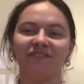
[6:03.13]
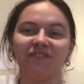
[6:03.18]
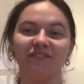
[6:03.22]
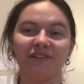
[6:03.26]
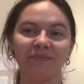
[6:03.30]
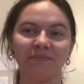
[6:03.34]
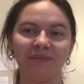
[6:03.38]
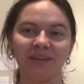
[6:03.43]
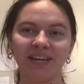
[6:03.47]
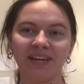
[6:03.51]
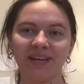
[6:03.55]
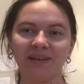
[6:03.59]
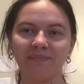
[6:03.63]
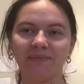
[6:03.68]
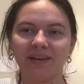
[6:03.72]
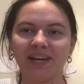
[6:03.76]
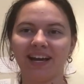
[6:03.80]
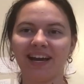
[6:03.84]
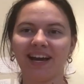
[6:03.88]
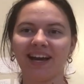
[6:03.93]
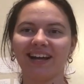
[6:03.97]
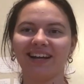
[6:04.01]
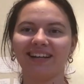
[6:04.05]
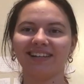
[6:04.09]
for me
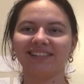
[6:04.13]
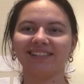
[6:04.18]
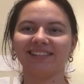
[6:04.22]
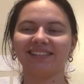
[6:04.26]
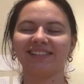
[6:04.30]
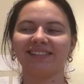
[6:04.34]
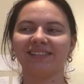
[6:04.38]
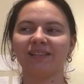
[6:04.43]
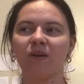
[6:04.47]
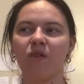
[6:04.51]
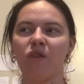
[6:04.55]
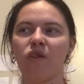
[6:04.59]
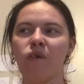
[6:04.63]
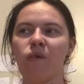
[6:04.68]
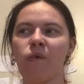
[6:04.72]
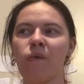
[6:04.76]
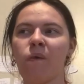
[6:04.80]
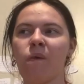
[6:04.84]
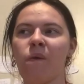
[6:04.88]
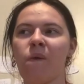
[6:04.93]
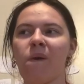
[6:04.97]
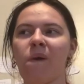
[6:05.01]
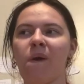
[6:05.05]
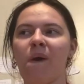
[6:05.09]
because
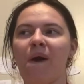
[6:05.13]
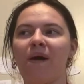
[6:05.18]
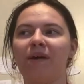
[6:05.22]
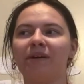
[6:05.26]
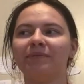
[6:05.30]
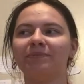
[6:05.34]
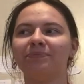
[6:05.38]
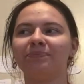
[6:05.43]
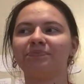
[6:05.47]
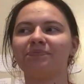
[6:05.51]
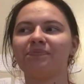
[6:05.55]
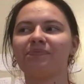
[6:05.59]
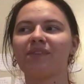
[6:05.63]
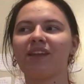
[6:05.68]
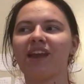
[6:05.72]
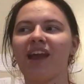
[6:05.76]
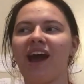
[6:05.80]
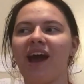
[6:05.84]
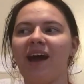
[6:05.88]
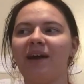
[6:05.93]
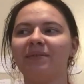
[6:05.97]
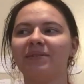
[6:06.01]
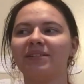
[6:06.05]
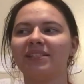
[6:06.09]

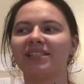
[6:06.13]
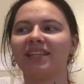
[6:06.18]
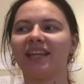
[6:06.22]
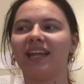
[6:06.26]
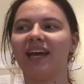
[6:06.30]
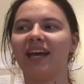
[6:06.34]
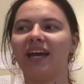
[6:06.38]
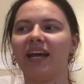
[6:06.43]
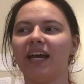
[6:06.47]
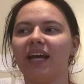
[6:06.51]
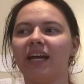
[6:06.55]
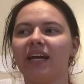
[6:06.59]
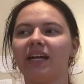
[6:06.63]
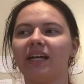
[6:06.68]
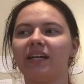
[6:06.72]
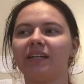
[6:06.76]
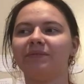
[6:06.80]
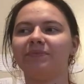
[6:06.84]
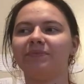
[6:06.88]
I was like,